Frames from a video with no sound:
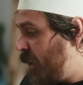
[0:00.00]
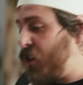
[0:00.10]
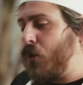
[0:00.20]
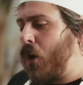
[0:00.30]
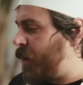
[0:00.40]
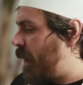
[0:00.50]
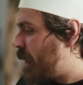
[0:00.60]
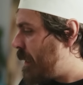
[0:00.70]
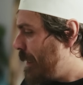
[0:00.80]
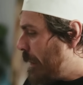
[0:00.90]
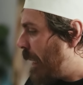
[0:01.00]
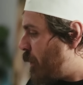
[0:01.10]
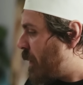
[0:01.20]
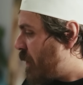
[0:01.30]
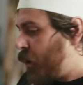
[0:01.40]
Did you know that an
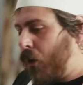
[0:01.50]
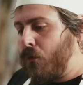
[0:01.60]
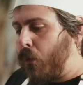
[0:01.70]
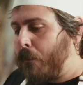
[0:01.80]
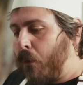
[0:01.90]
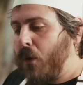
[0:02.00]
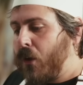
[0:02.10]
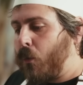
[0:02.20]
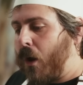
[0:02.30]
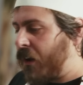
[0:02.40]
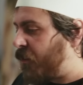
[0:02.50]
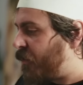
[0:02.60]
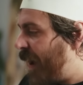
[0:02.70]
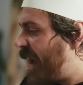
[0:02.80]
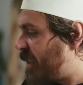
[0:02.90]
electric stove will boil water
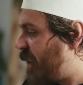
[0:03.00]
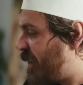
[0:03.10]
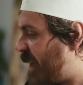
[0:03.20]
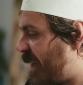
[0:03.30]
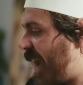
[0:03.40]
faster than a